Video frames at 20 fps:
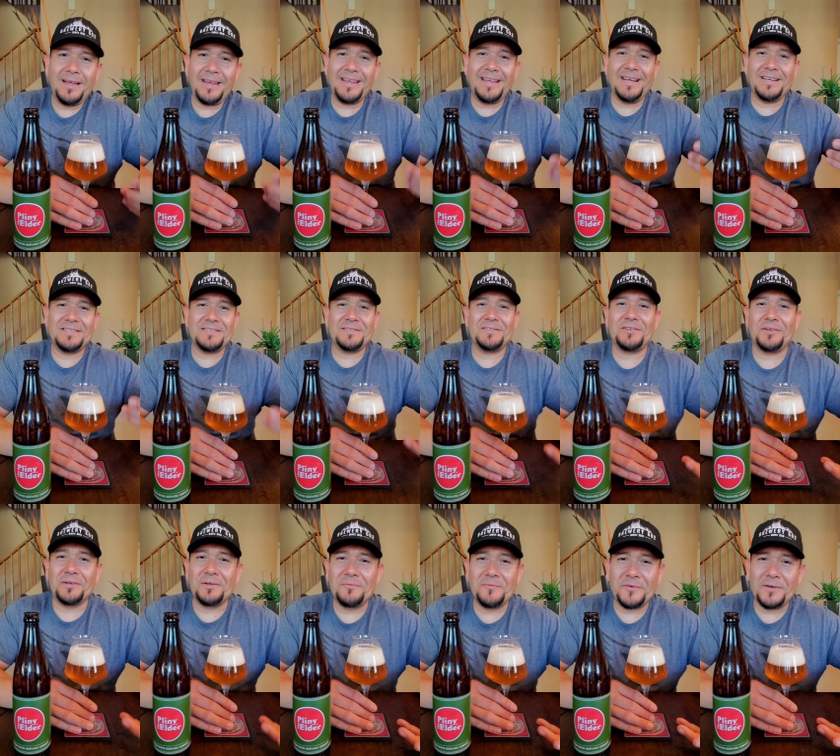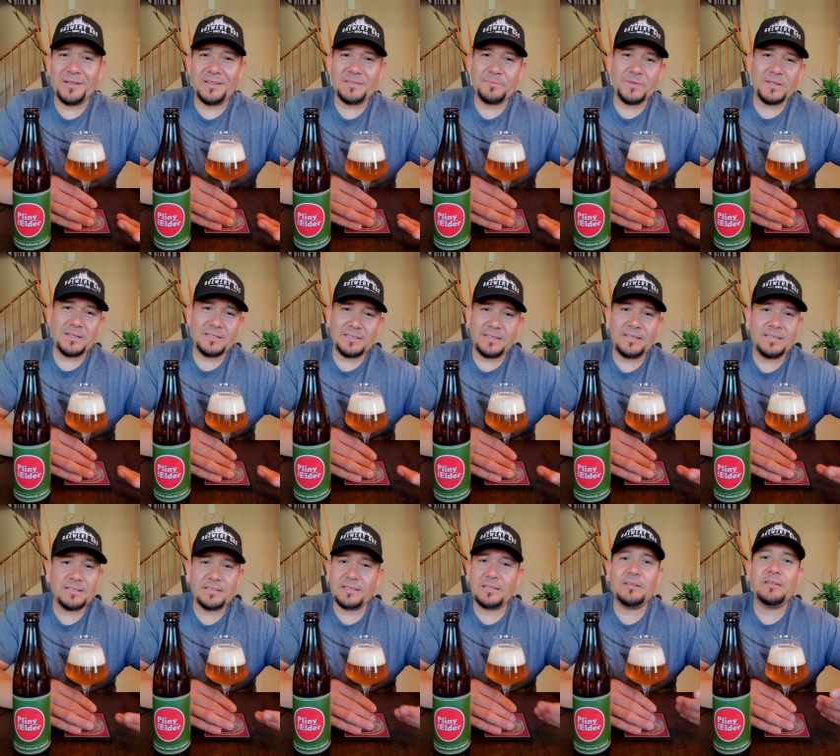I guess, term for this because it
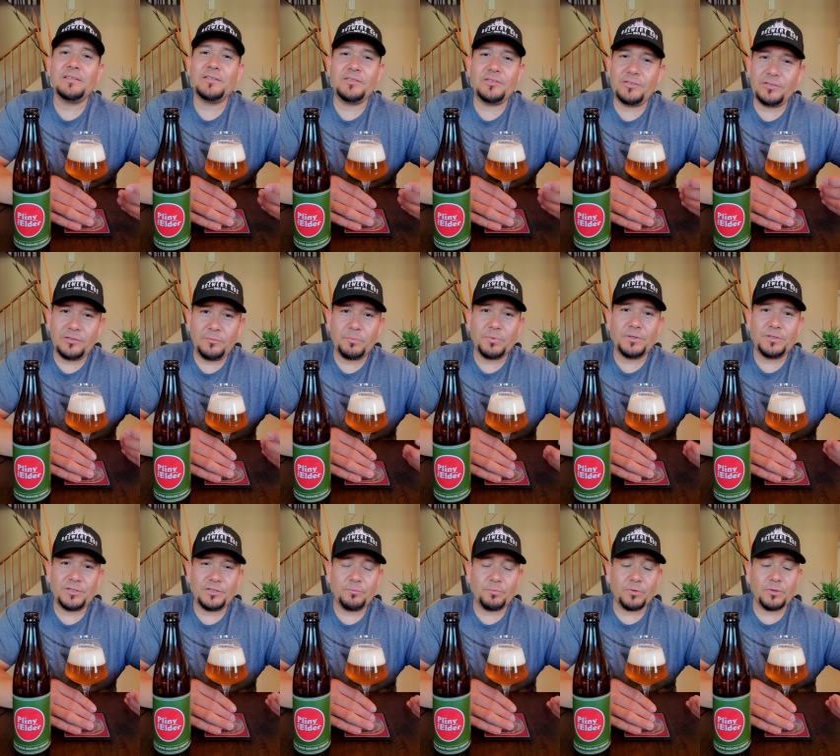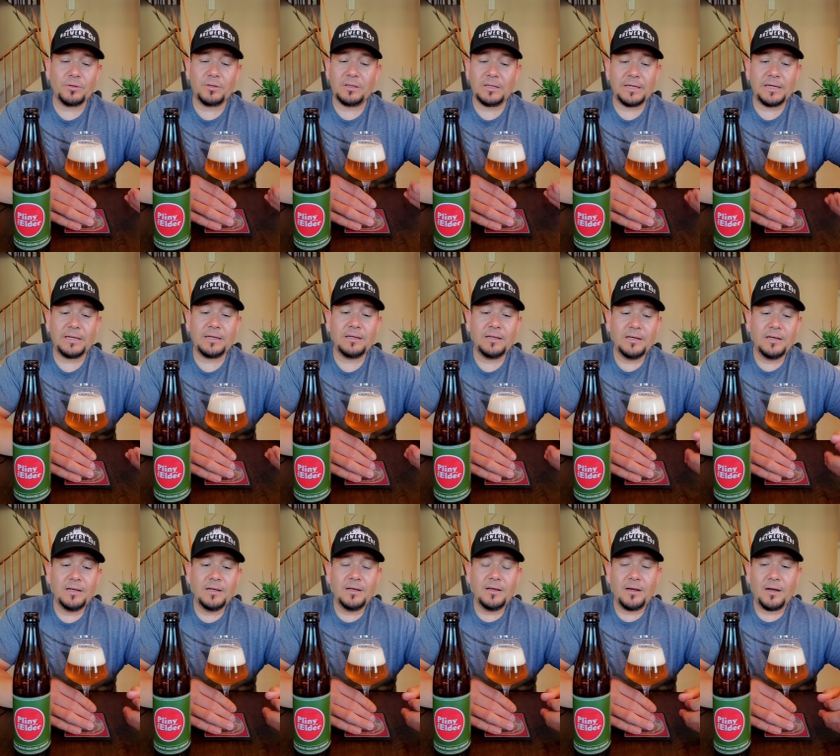is super, super clean.
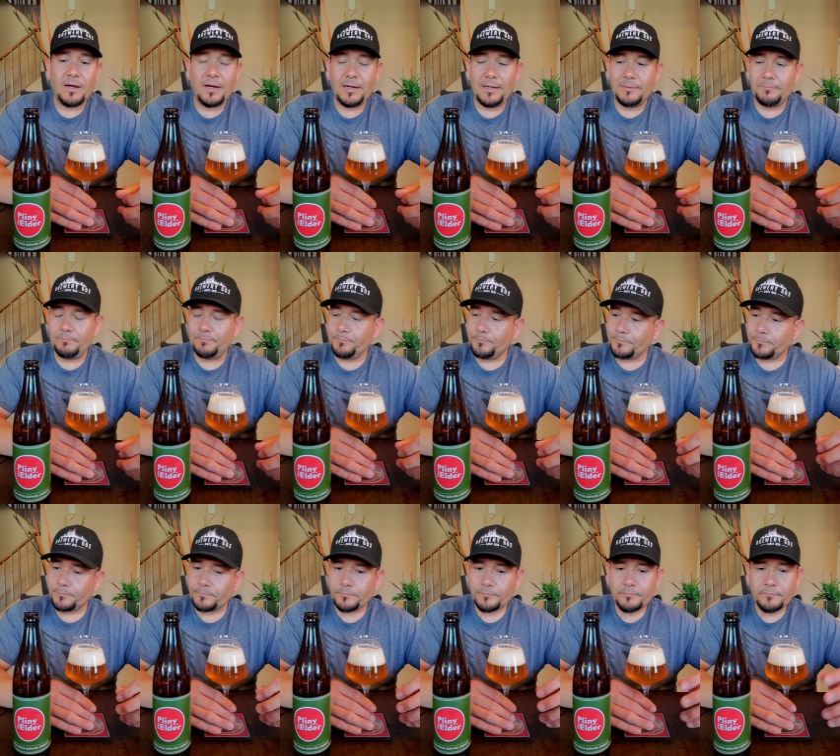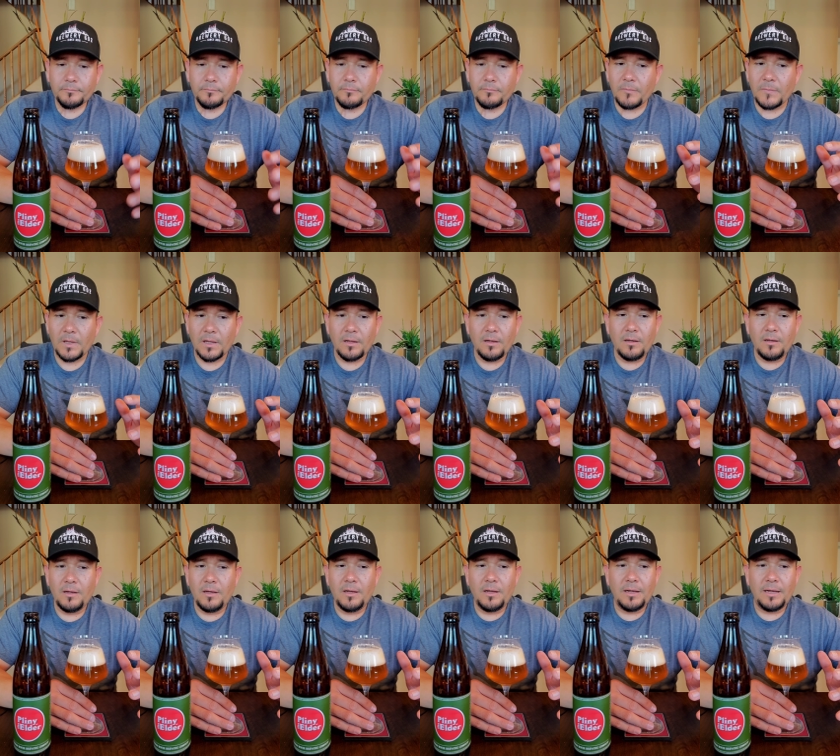Um,
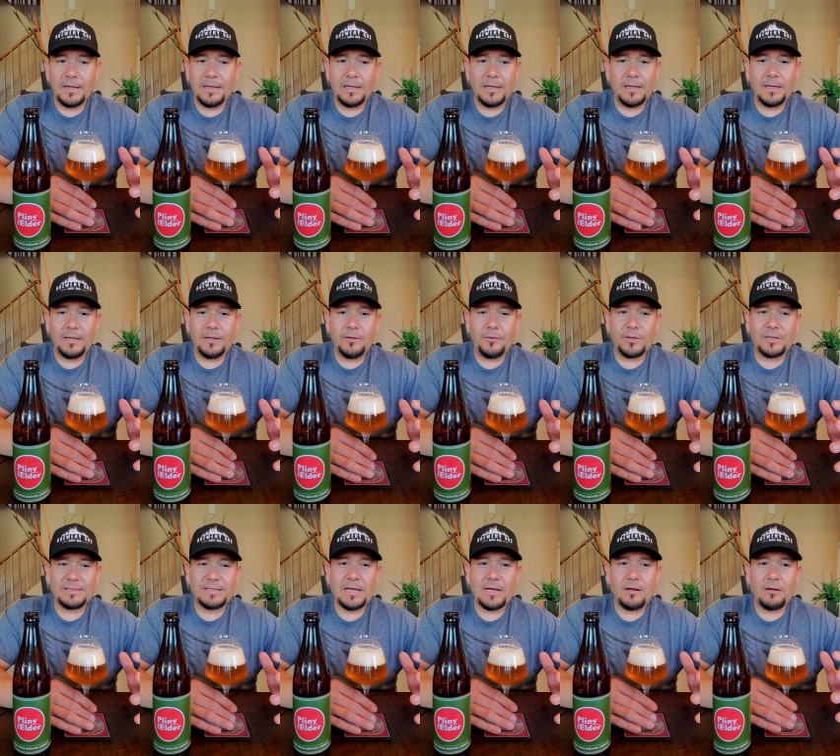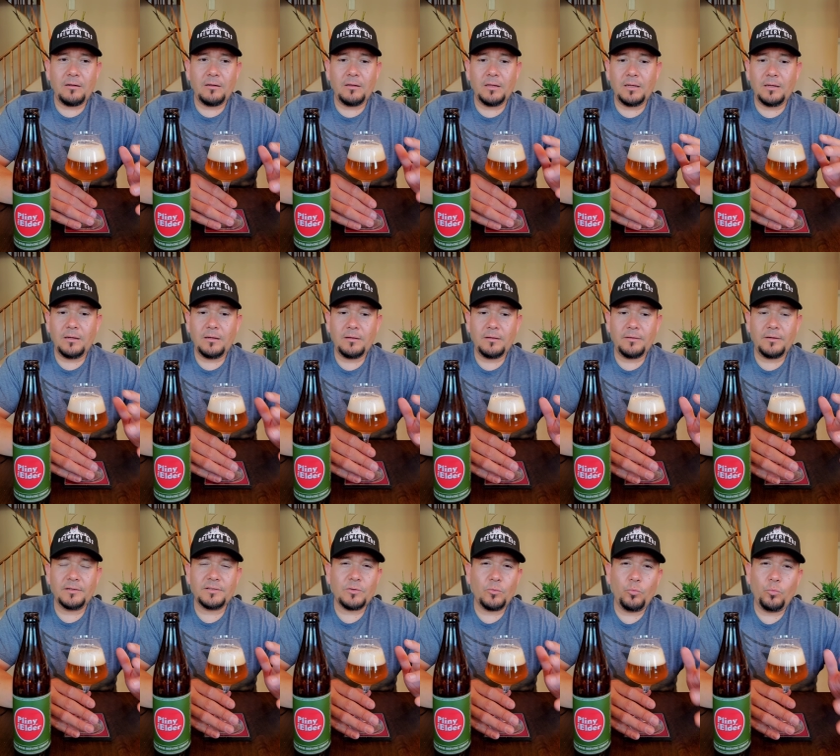it, you could tell
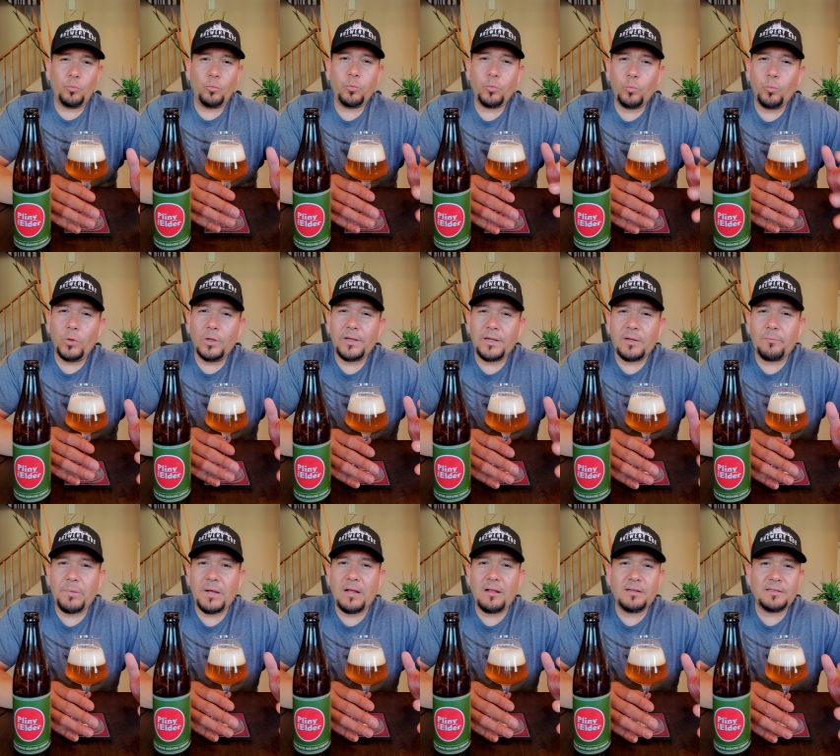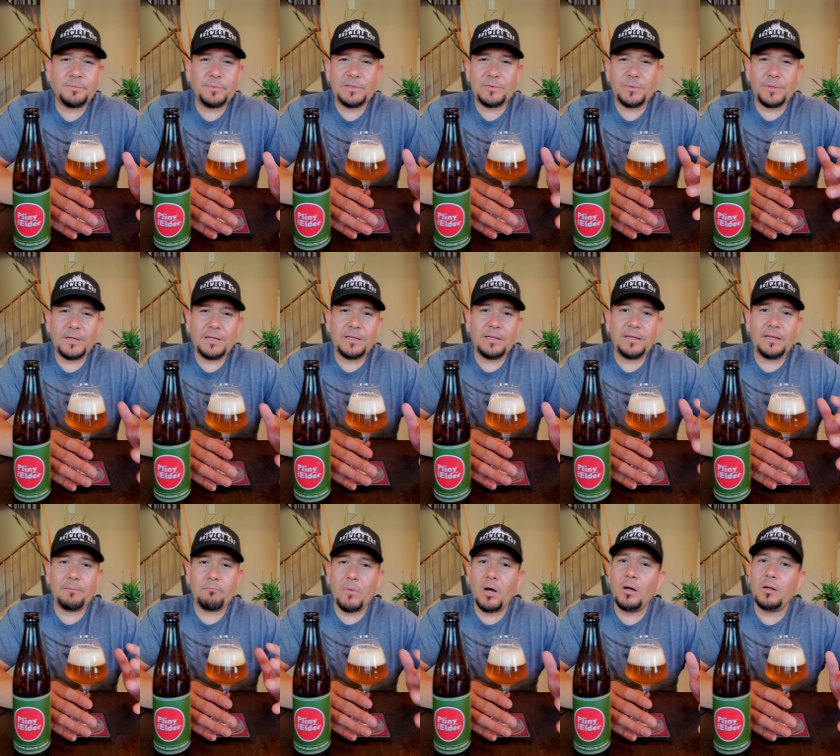there's a really good balance between
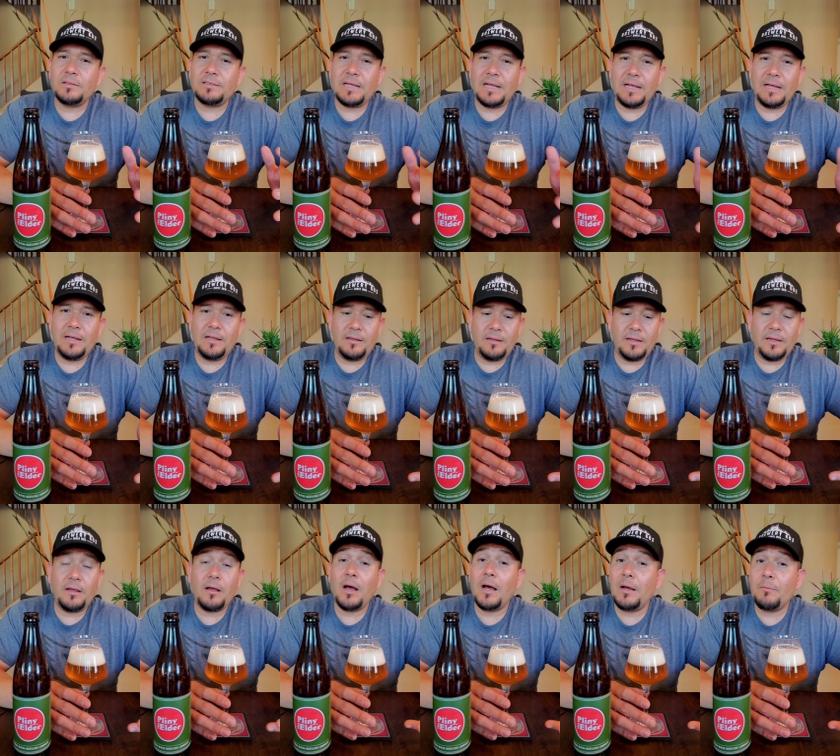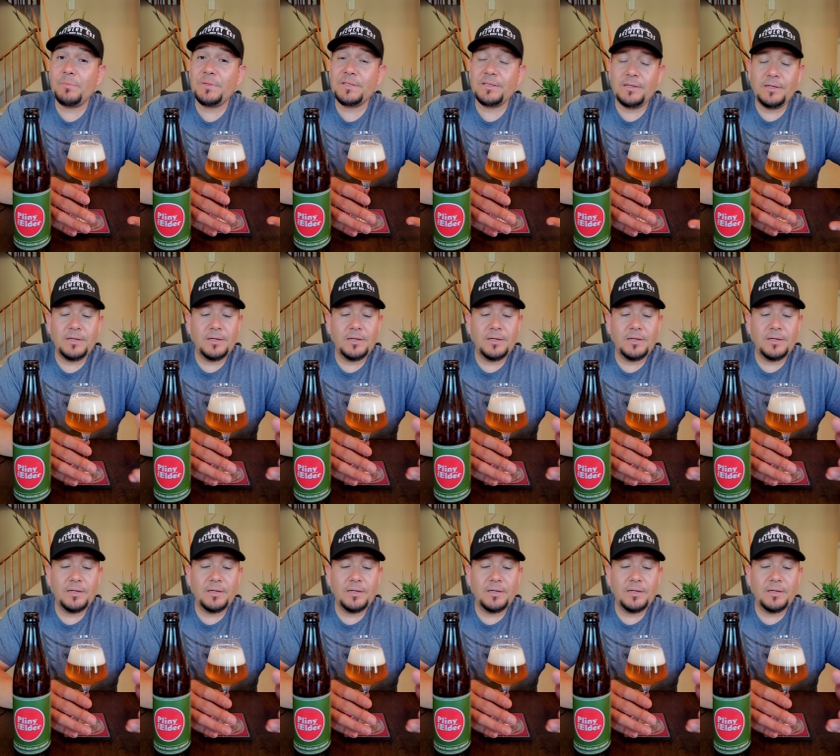the malt and the hops.